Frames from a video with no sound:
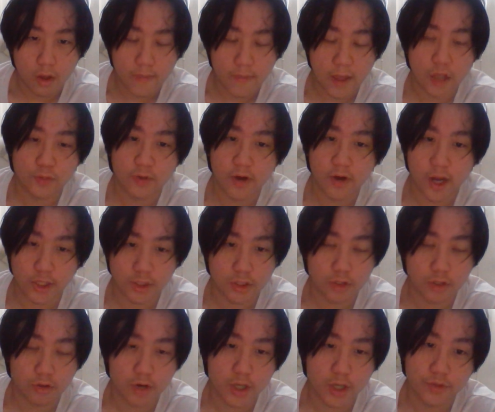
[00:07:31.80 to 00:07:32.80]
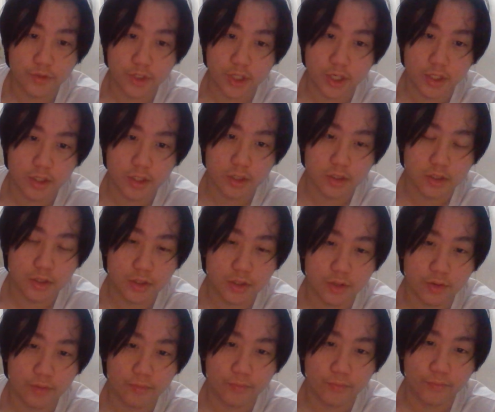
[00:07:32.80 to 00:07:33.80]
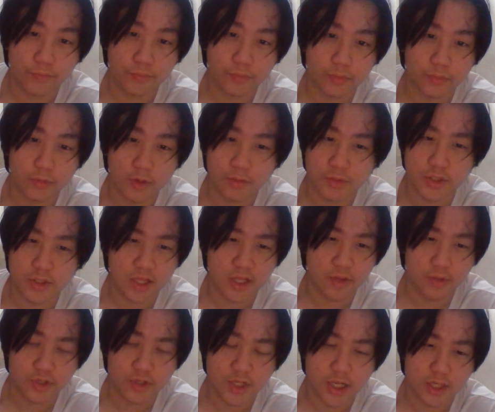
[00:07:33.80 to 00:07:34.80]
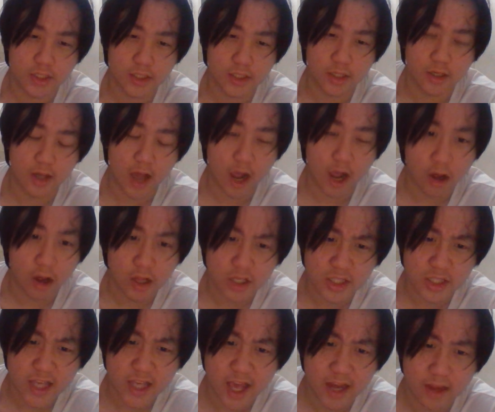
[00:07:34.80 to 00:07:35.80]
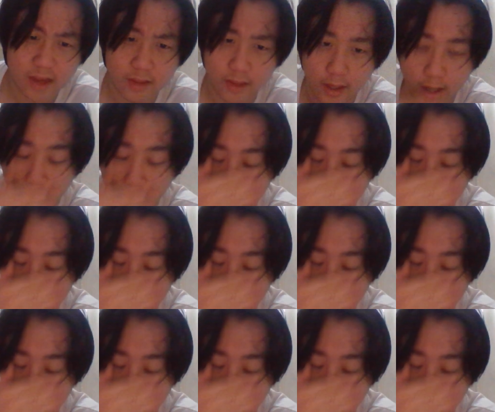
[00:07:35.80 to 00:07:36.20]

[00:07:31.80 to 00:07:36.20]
That was my reaction to the Crazy Rich Asians. I'm seething with jealousy. I can't see anything.